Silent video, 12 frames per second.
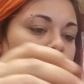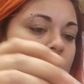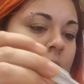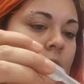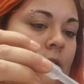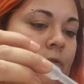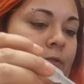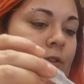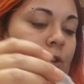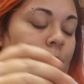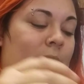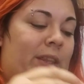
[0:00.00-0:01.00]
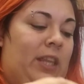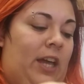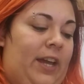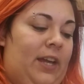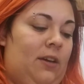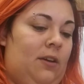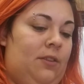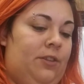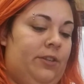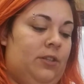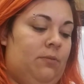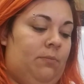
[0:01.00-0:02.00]
And if you would like,
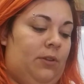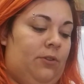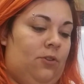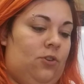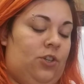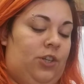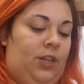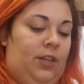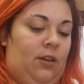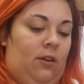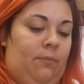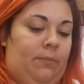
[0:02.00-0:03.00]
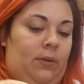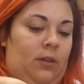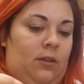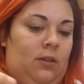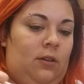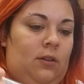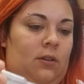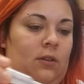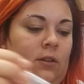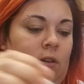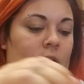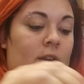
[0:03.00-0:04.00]
this mother, she, and
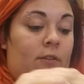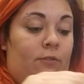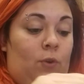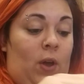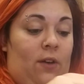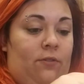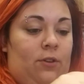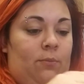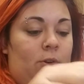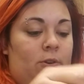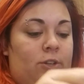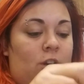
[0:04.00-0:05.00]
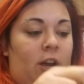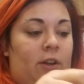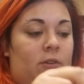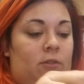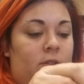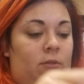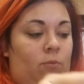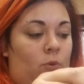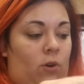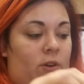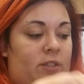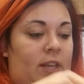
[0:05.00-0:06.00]
if you have them, her child
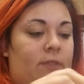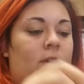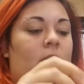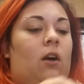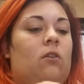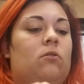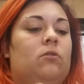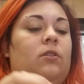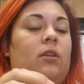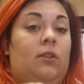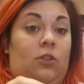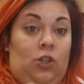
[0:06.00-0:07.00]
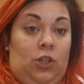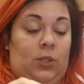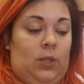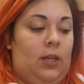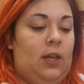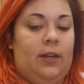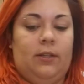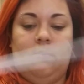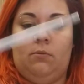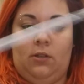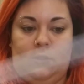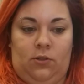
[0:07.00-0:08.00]
wore safety goggles, just in
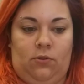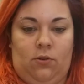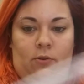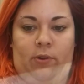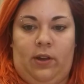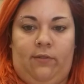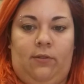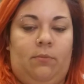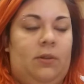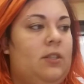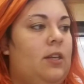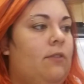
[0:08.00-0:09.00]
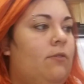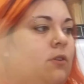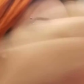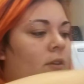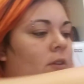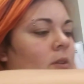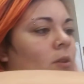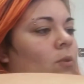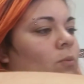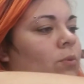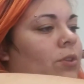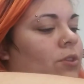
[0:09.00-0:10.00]
case, because you know you have to be safe,
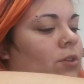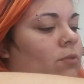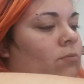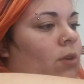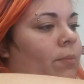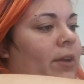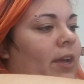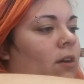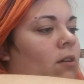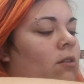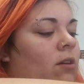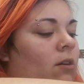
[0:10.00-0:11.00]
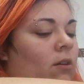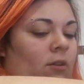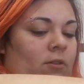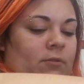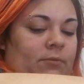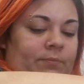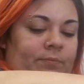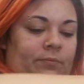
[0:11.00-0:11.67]
with the rubbing alcohol.